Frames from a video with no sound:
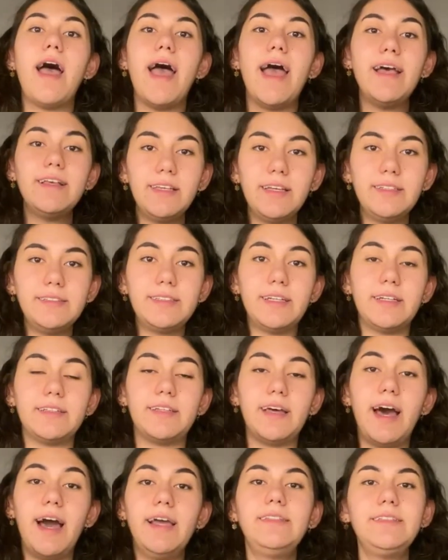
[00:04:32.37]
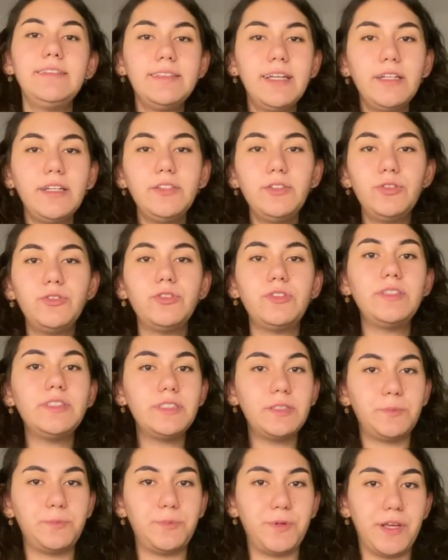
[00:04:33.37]
As I said, I did not use the
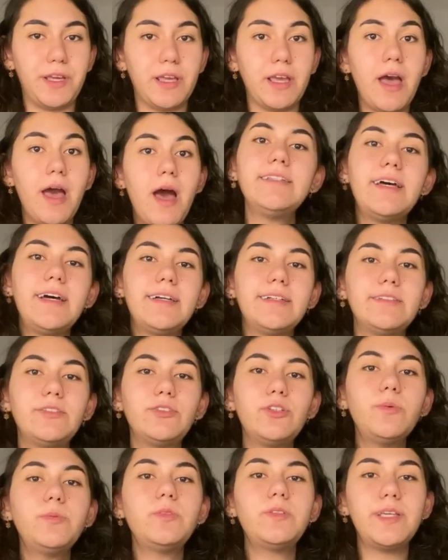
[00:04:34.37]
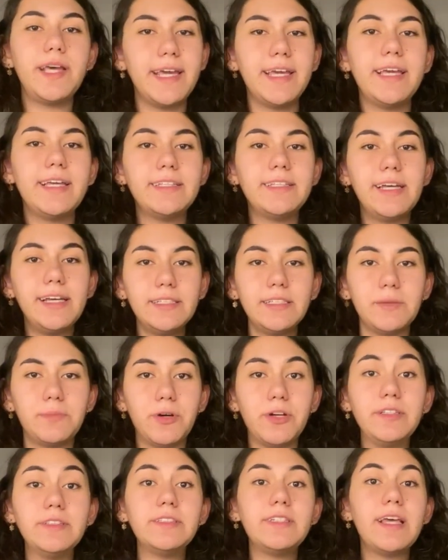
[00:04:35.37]
spring and I stopped taking data
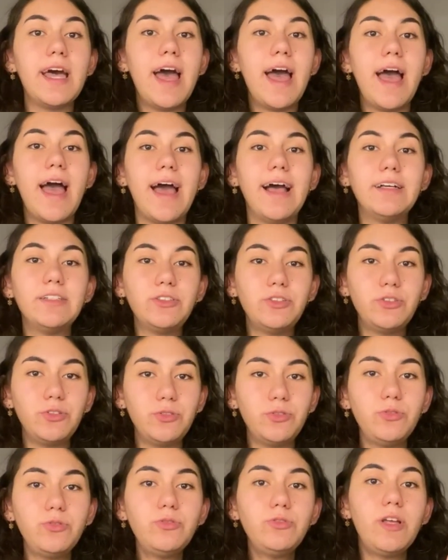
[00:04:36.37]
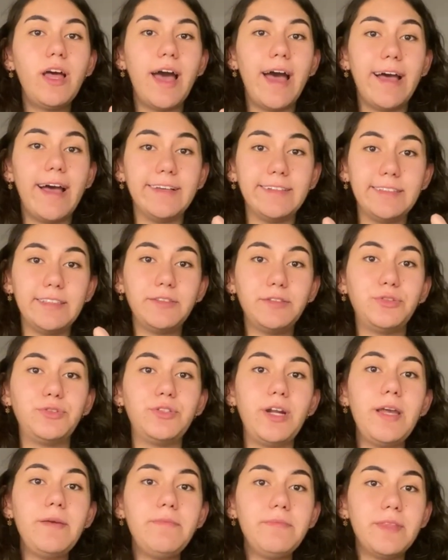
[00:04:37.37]
points as soon as the
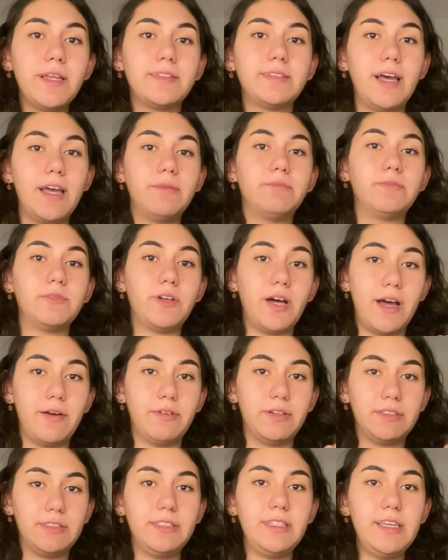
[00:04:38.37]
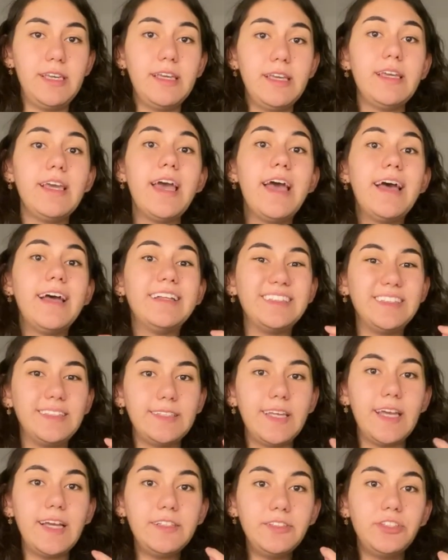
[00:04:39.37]
frame that I was seeing
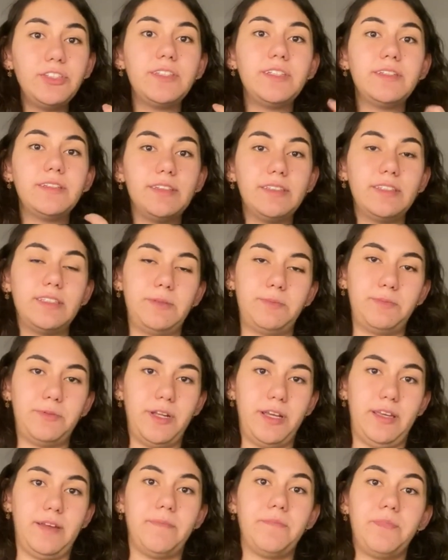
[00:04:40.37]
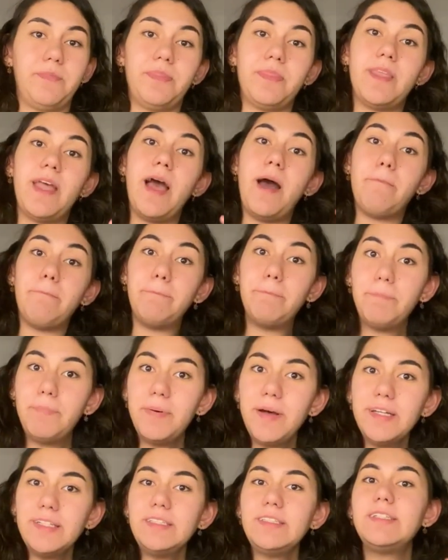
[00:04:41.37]
touched the spring.
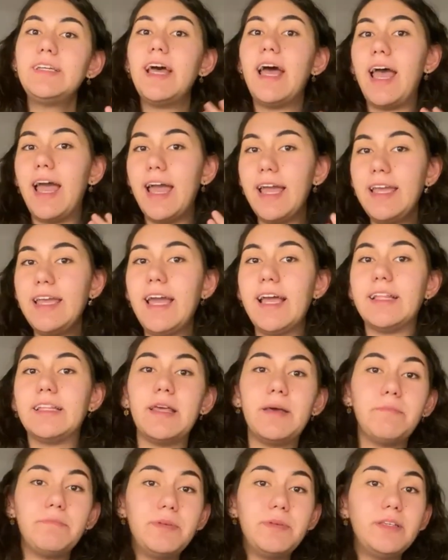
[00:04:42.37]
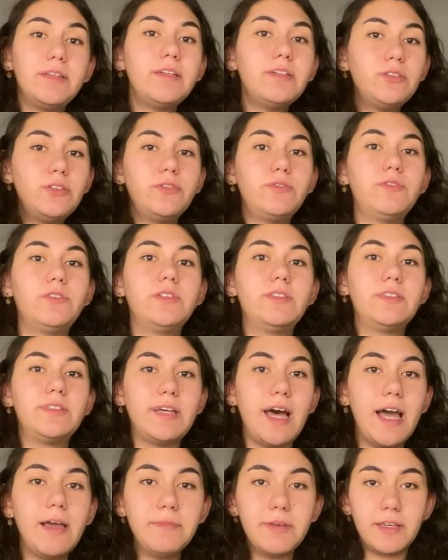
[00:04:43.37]
But again, because of the
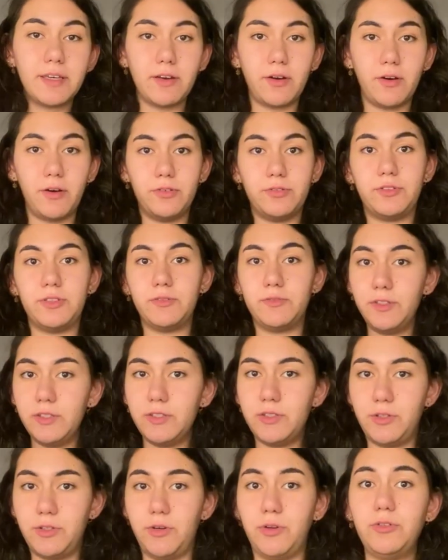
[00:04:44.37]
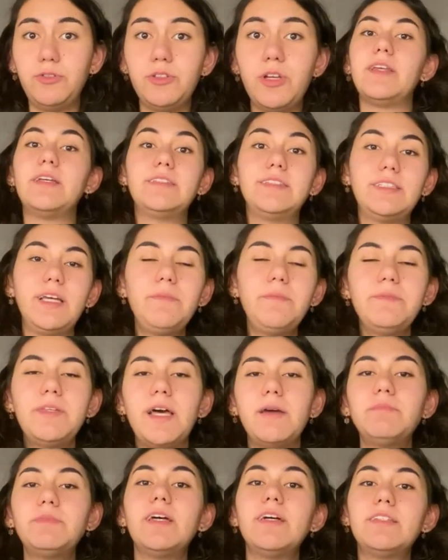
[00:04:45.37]
timing of the videos,
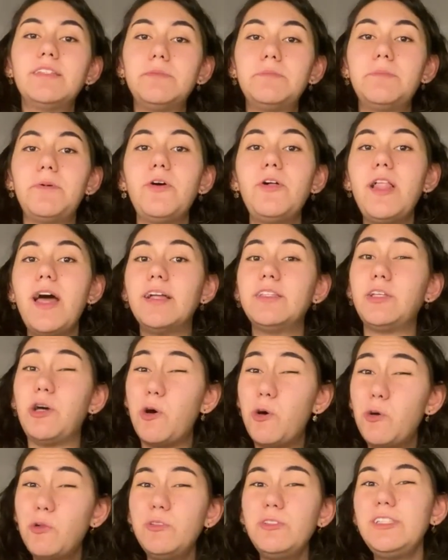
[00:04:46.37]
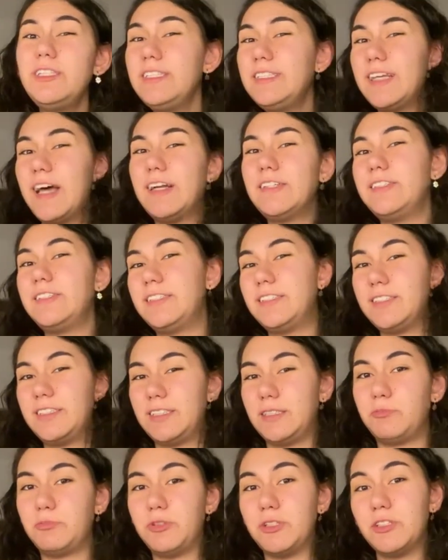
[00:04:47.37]
sometimes the ball had only touched the
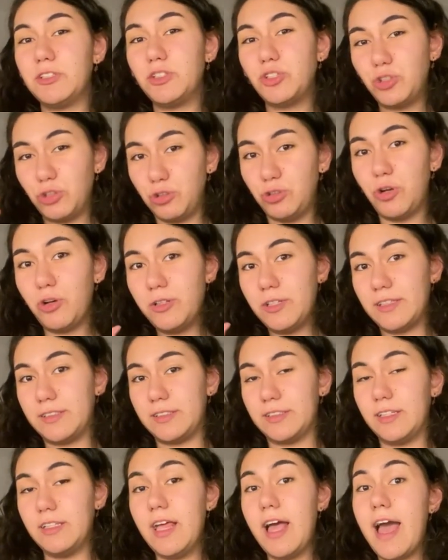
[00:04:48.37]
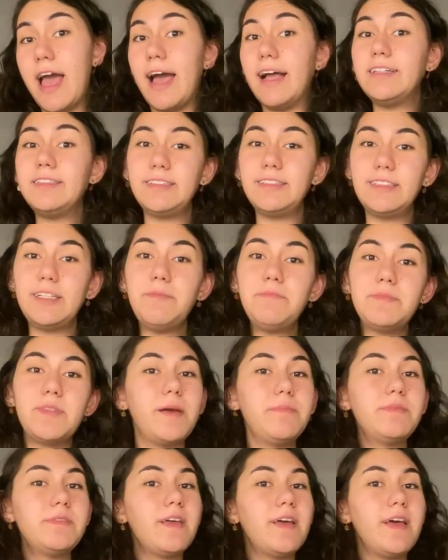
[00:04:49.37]
spring so little and
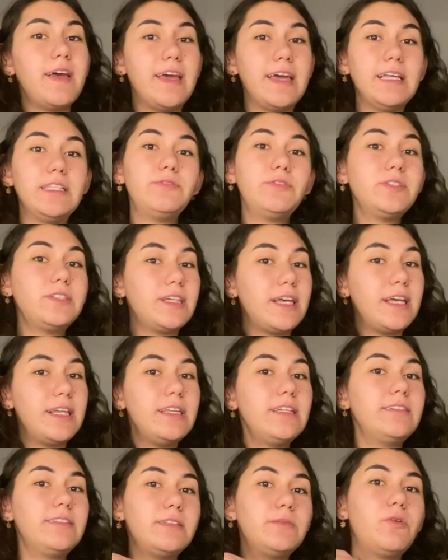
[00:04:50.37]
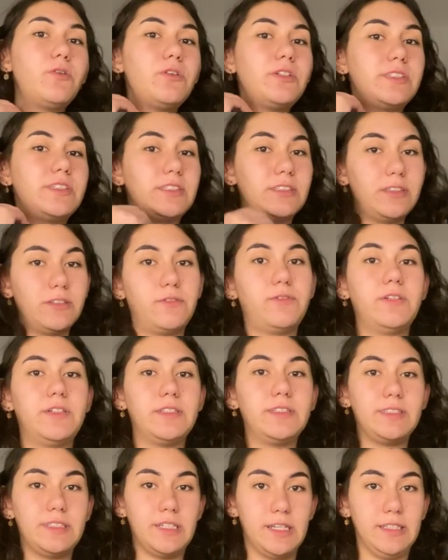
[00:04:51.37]
sometimes it was a little more
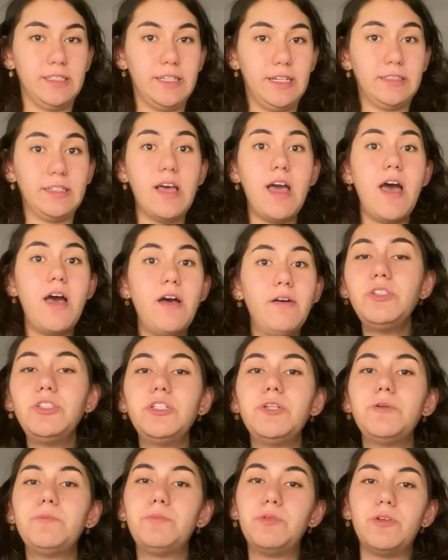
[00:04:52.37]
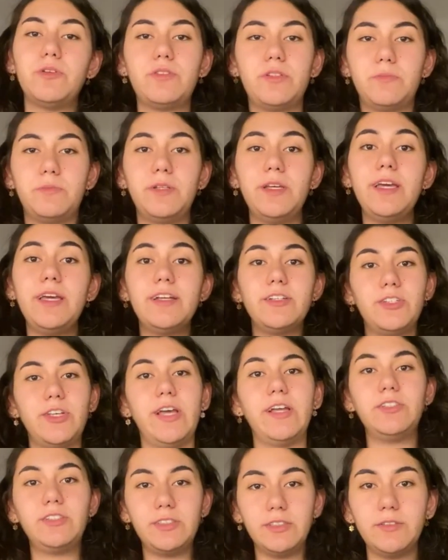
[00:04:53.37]
significant than that, which plausibly
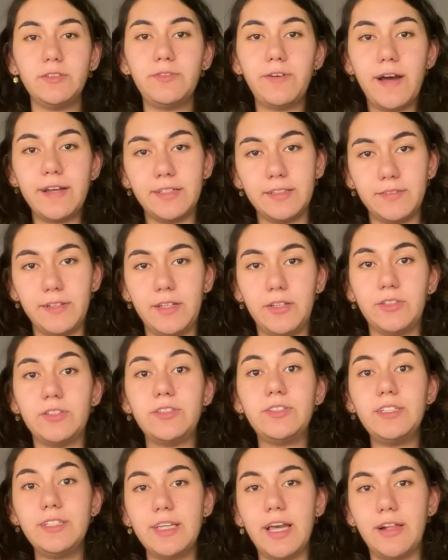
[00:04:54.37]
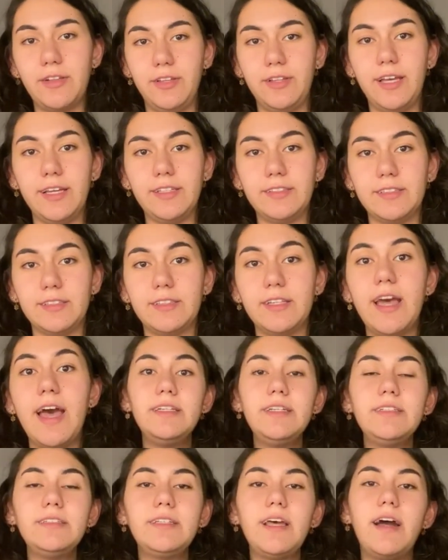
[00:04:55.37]
changed the final velocity calculated.
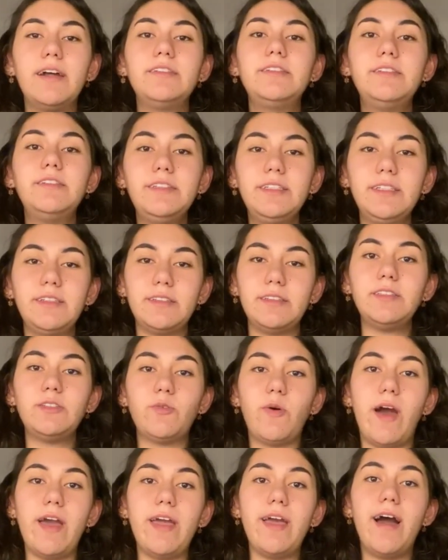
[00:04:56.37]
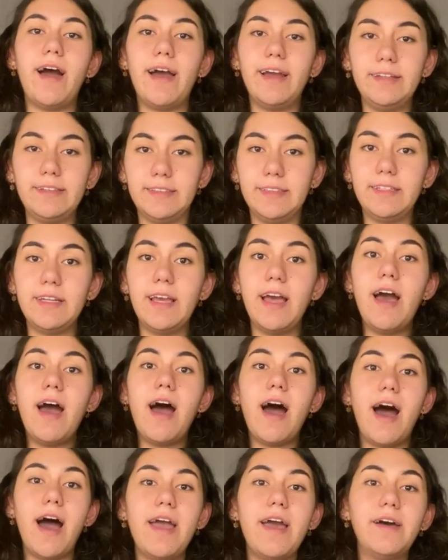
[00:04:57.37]
These are the reasons why I think
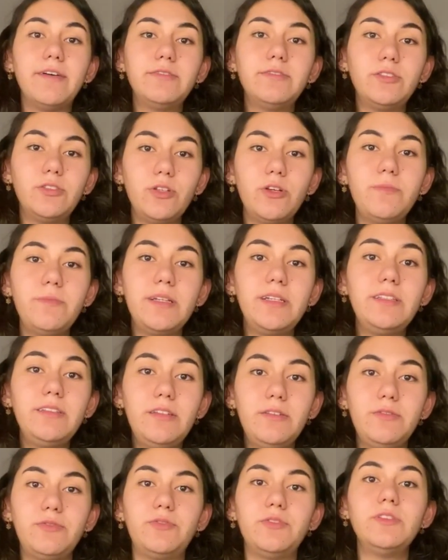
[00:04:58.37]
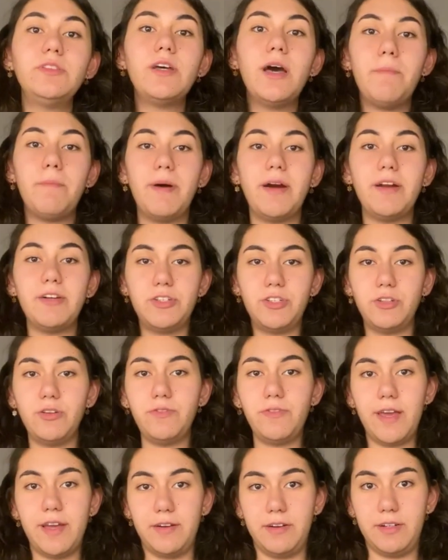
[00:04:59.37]
I have so many different margin
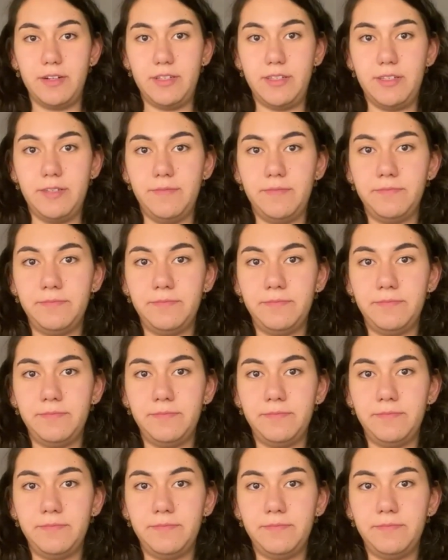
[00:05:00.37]
of errors.